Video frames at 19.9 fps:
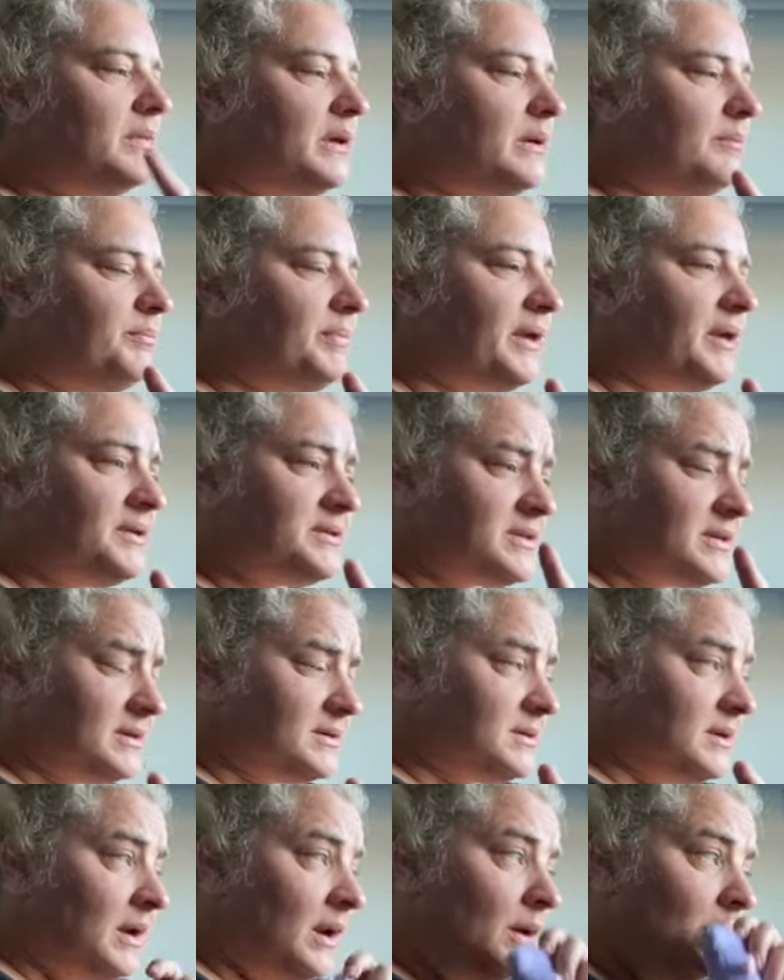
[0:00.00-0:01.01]
Because
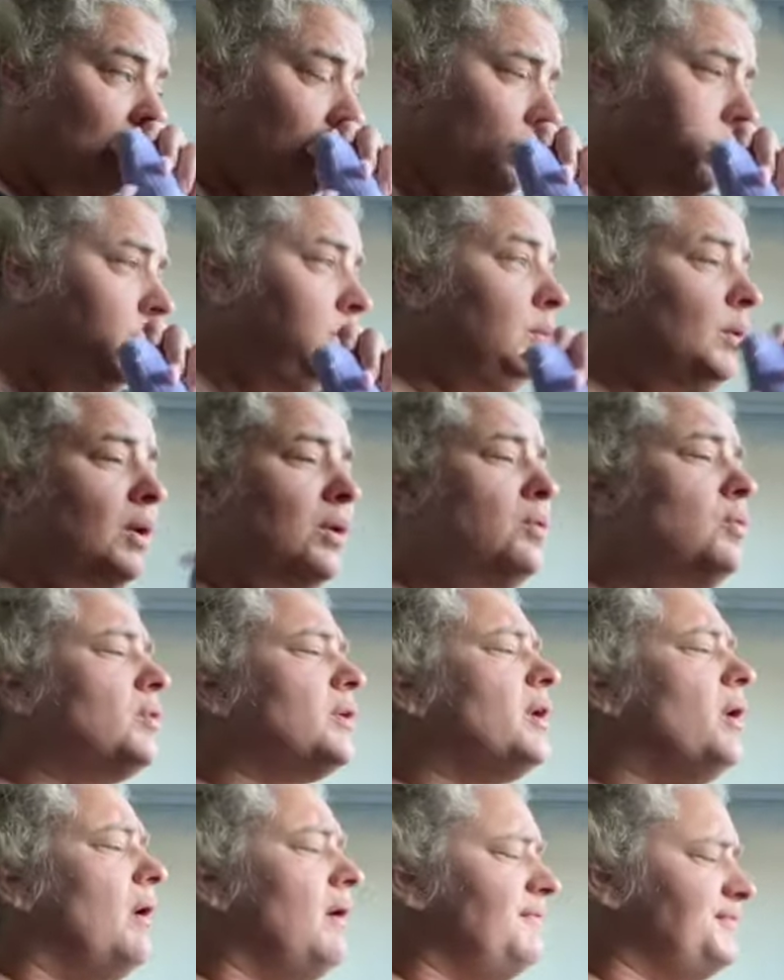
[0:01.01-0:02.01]
it'll... oh,
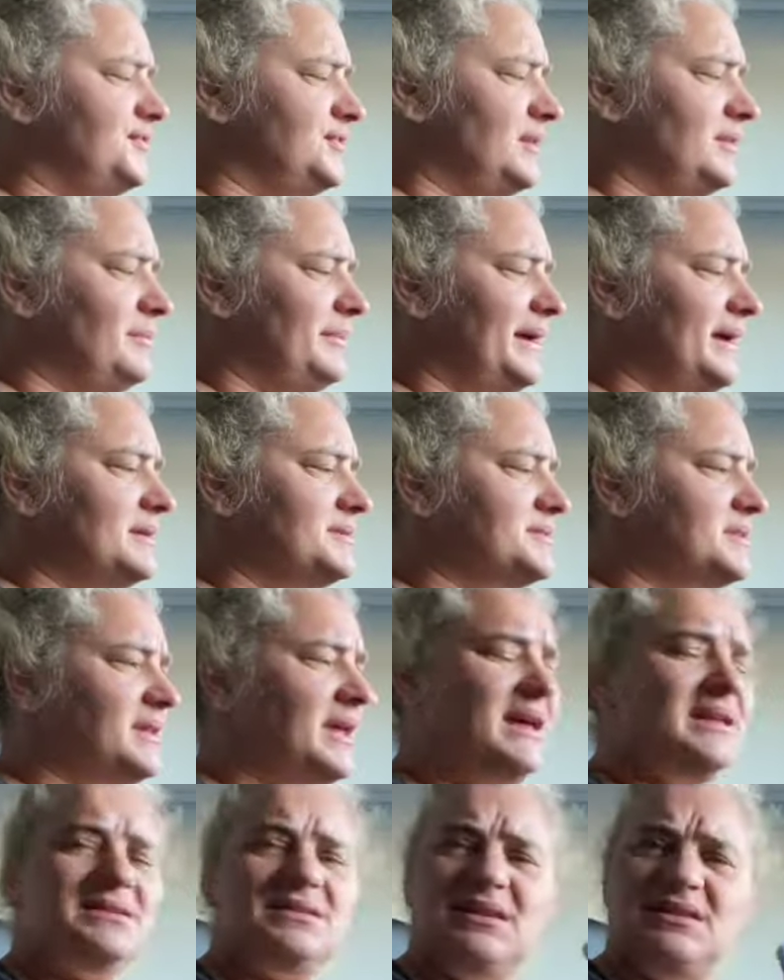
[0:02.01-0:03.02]
coughed on the mouse.
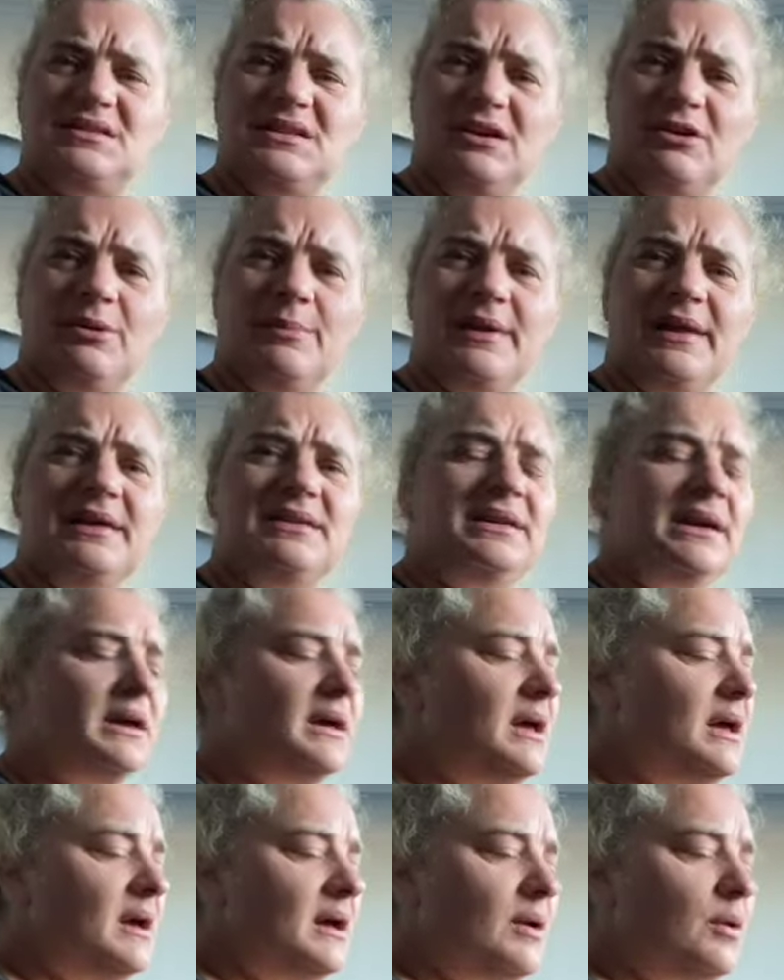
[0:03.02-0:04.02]
That's a terrible idea.
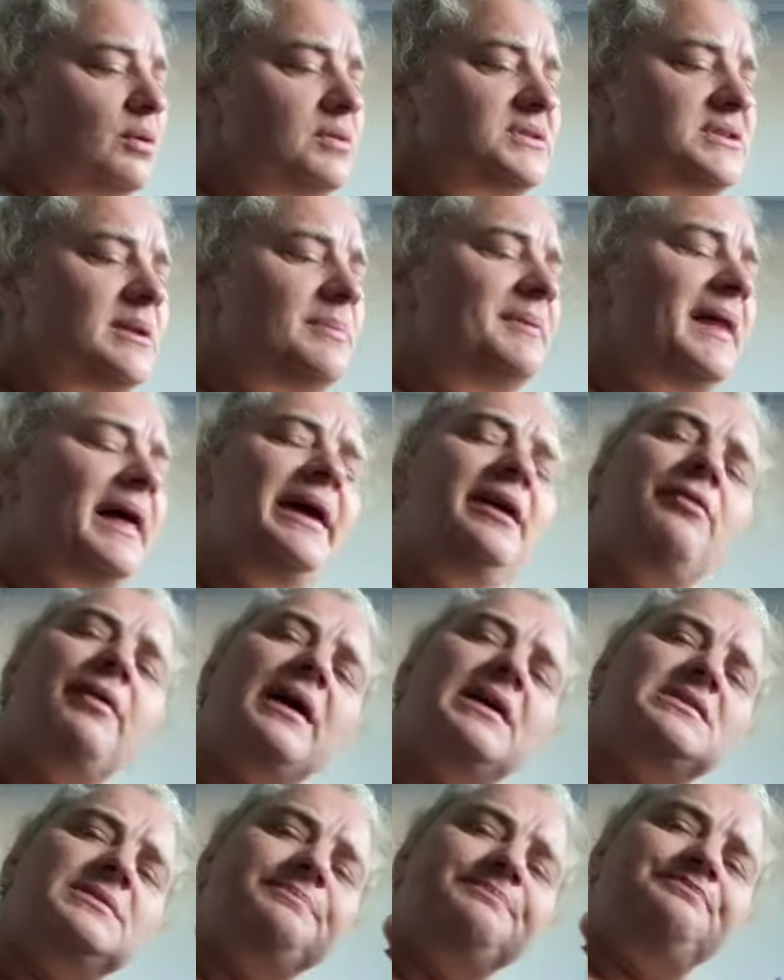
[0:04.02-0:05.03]
Or is it a plague
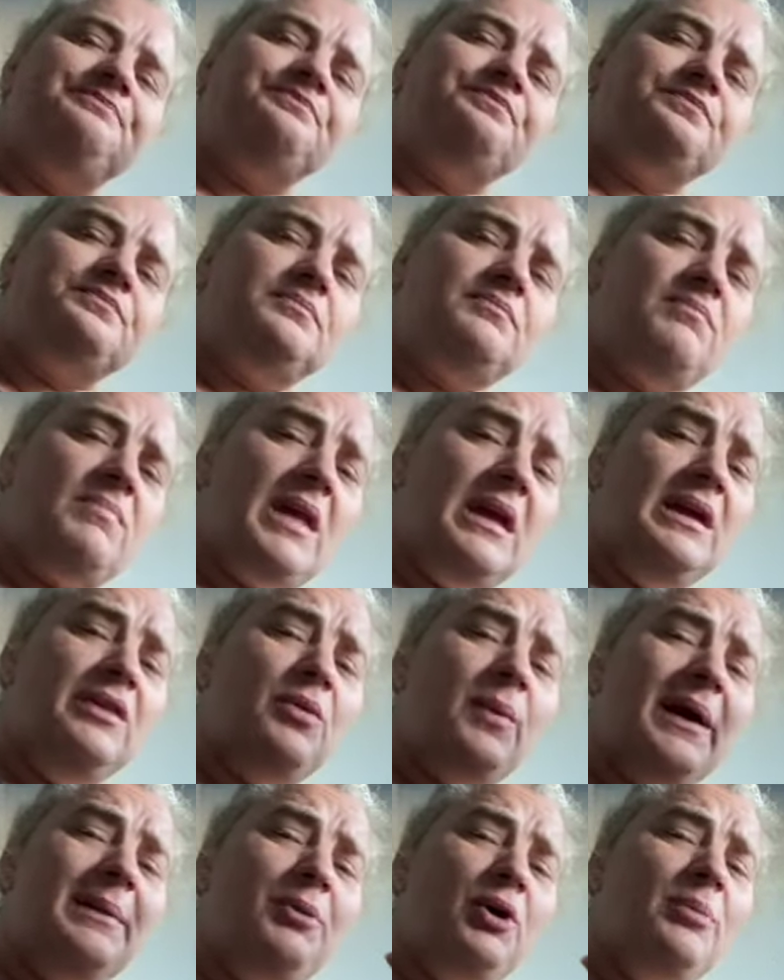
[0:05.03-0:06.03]
rat? Either
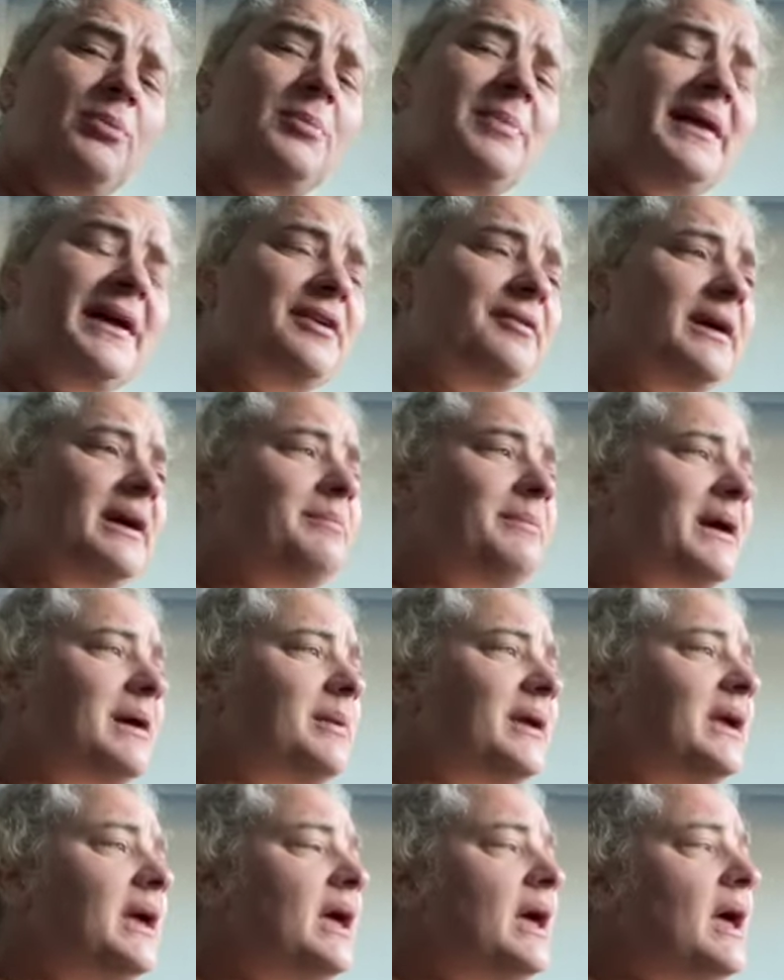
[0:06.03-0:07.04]
way, purple plague rat,
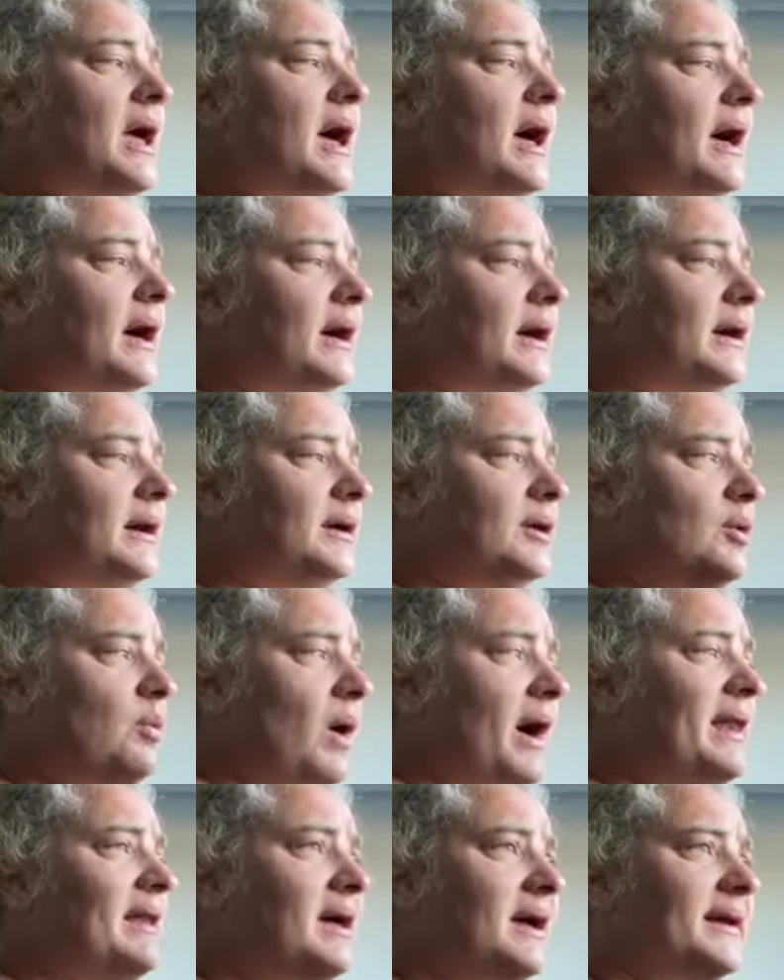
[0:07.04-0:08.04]
maybe.
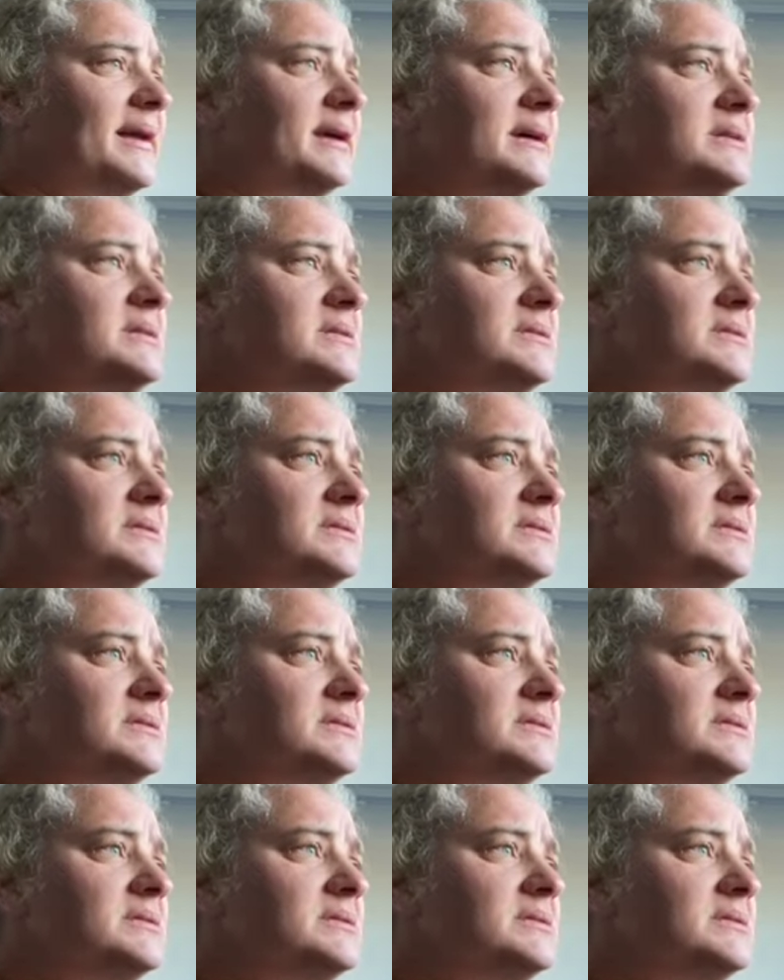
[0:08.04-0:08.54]
Quite like it.